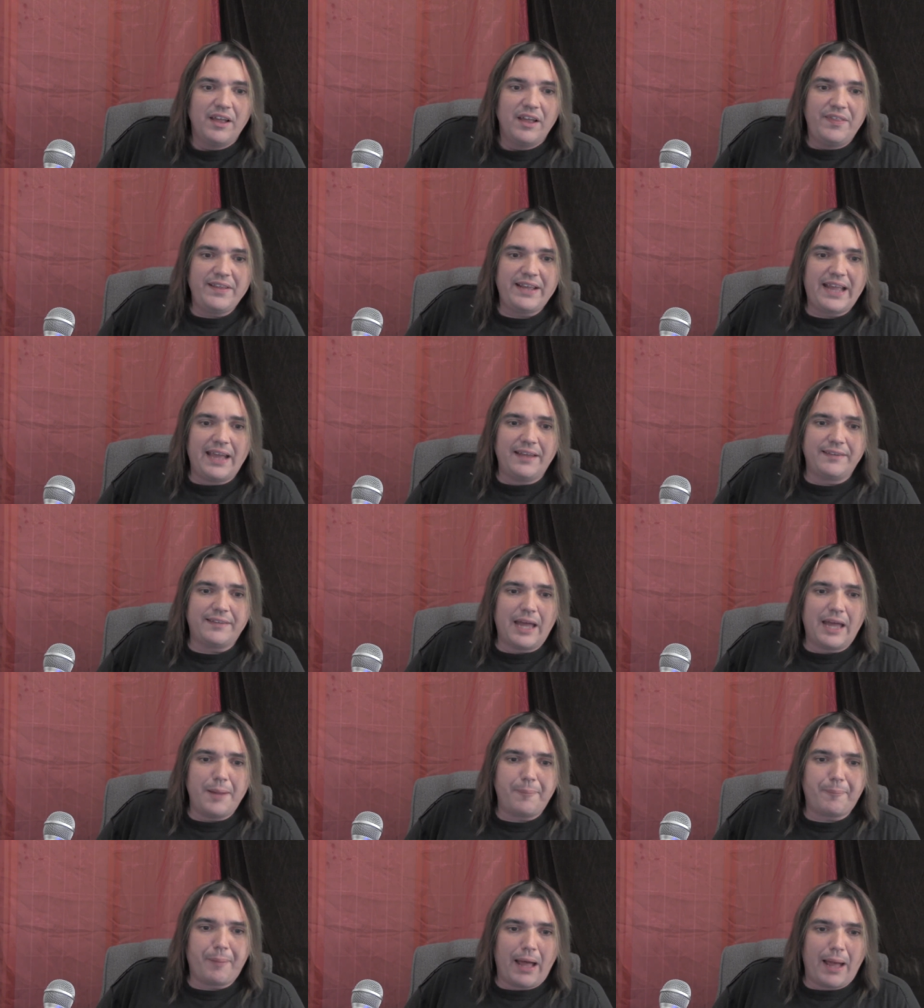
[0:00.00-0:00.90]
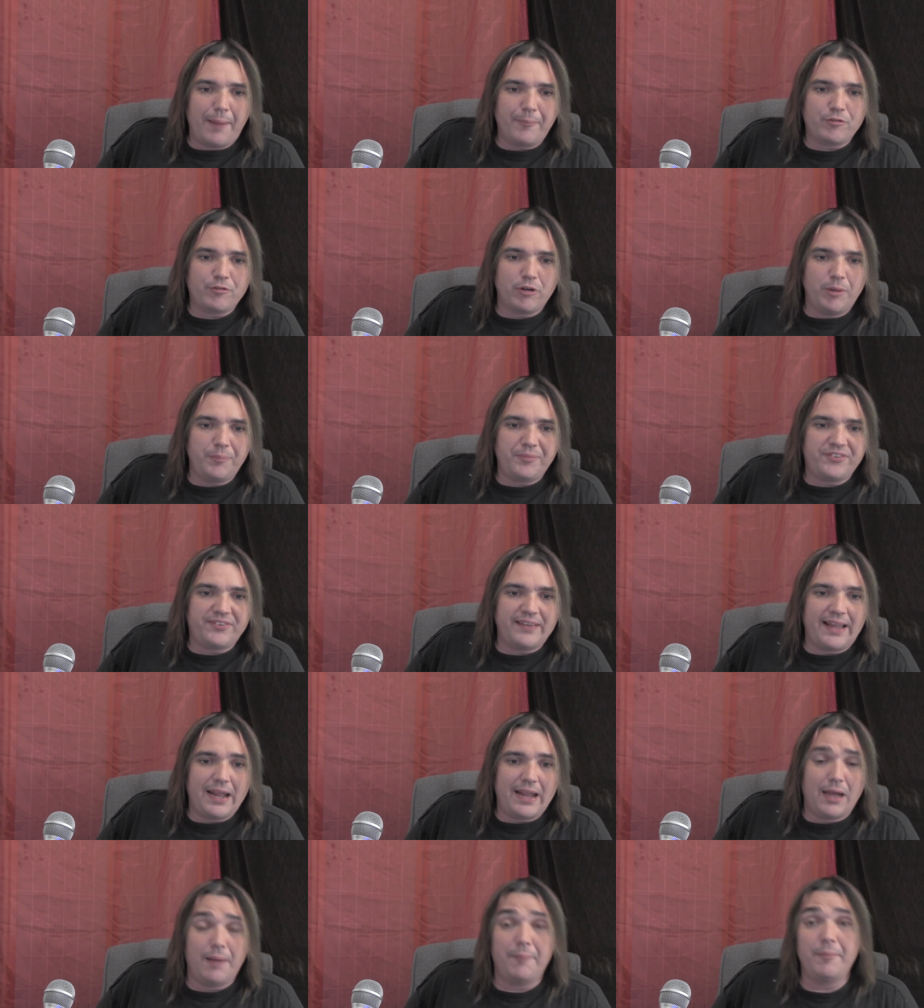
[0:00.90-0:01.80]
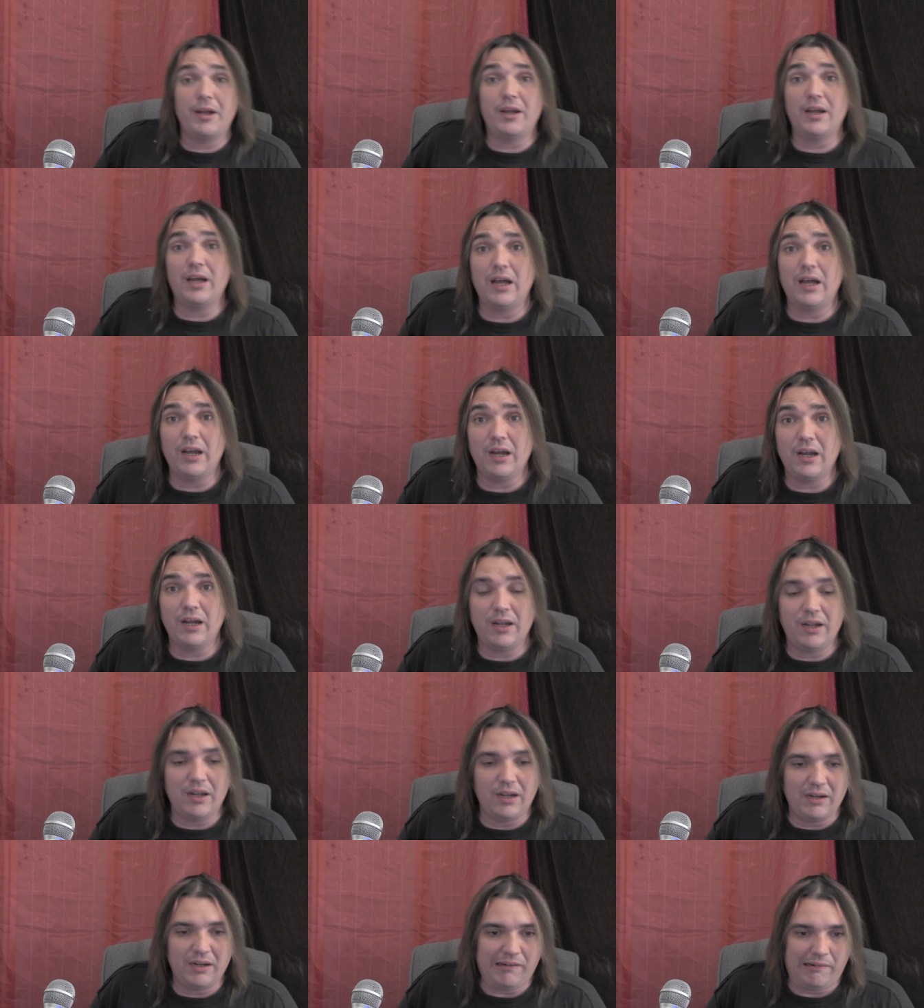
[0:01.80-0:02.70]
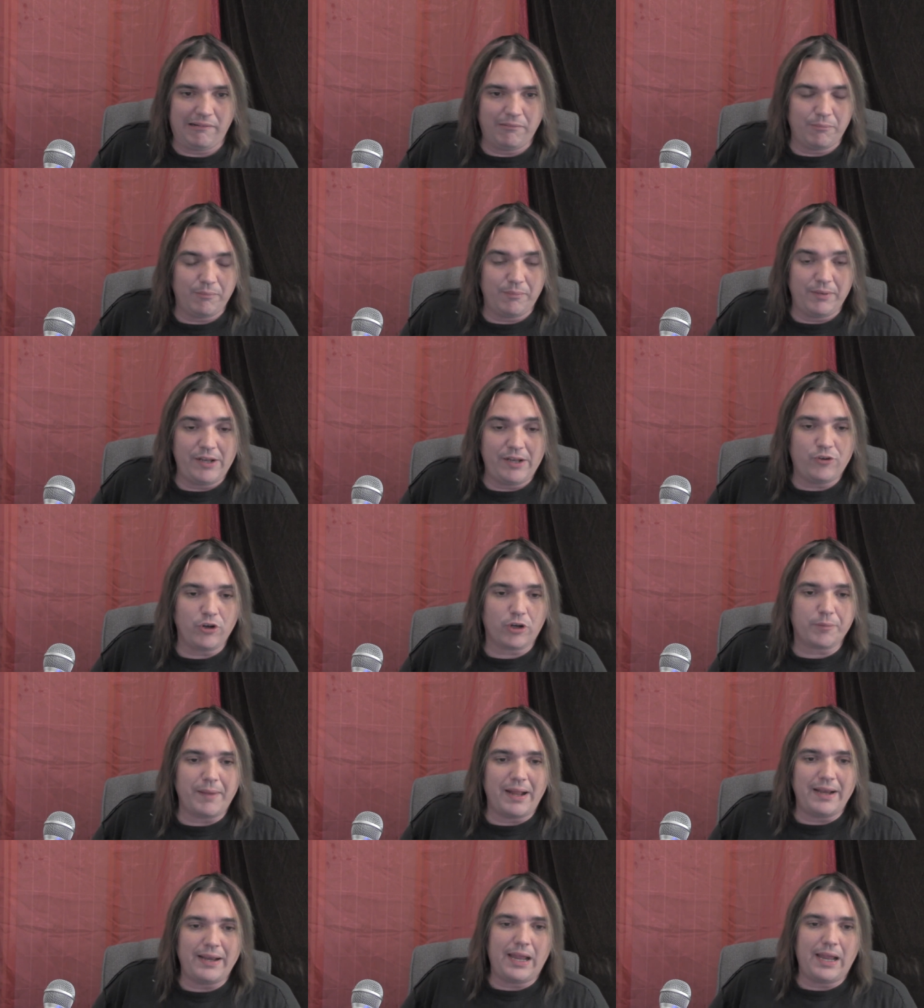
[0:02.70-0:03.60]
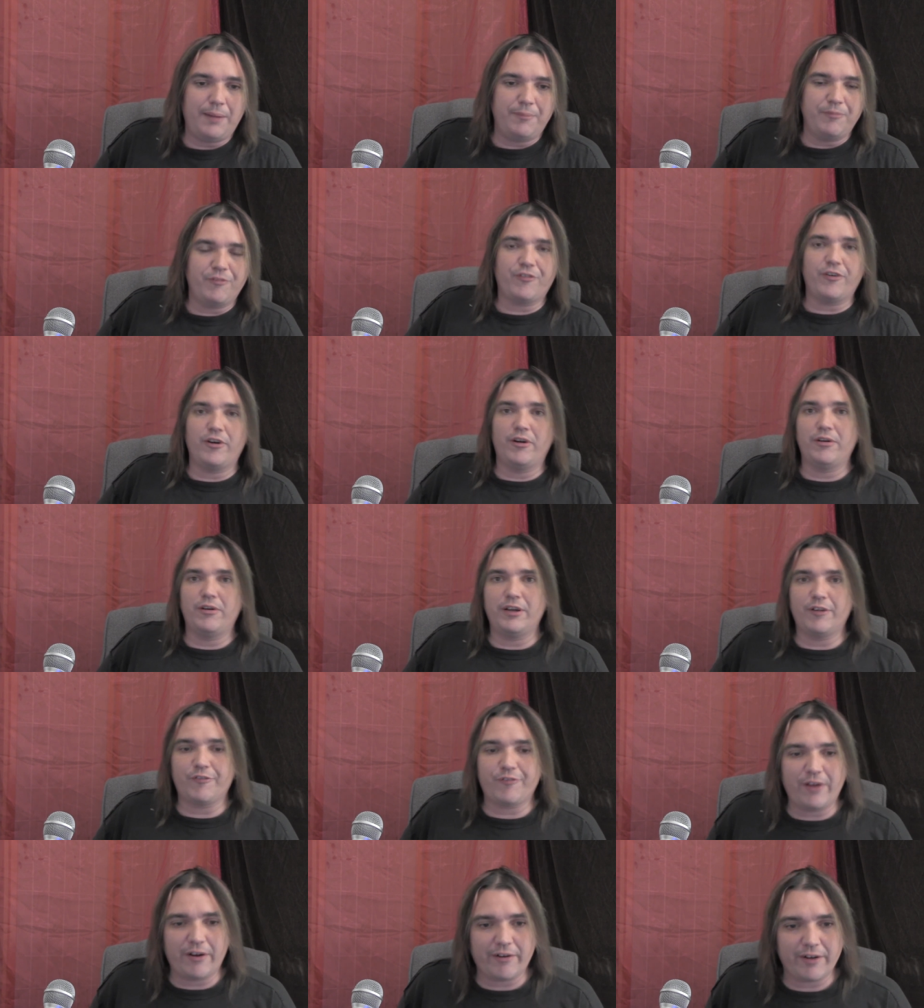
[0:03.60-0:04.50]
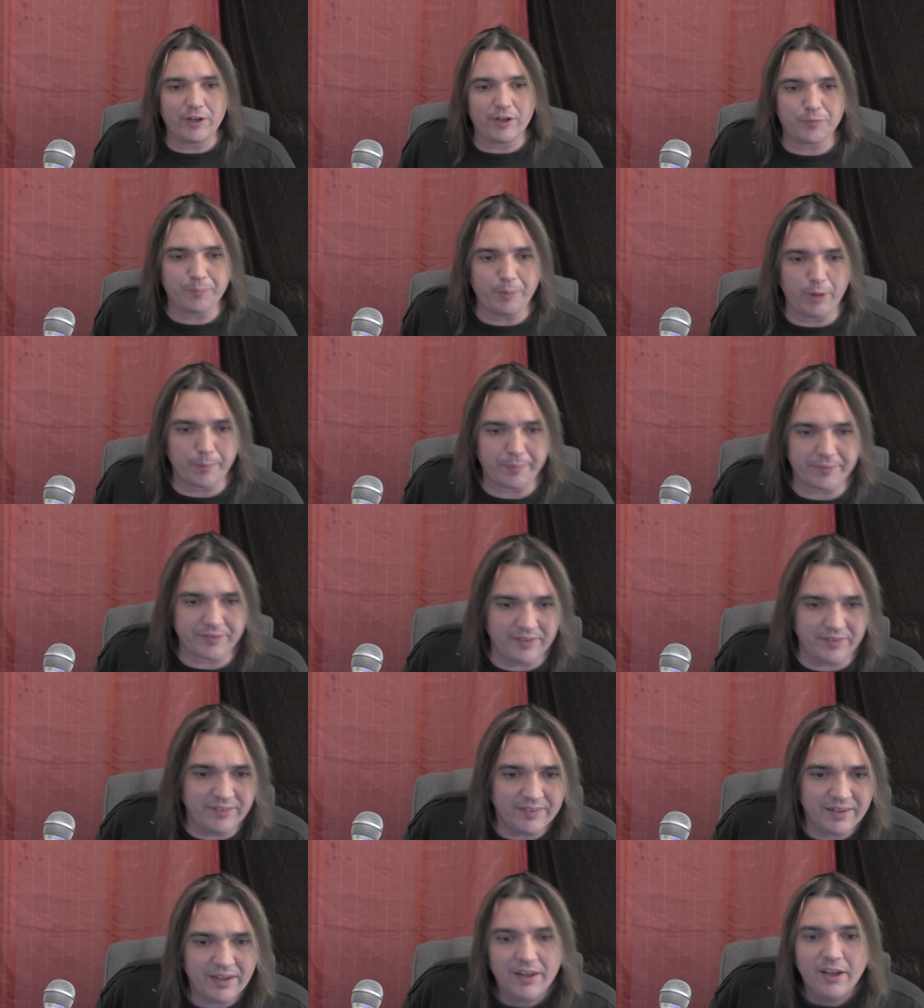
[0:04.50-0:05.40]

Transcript: The anti-pop group SAM, they took my name for nefarious purposes,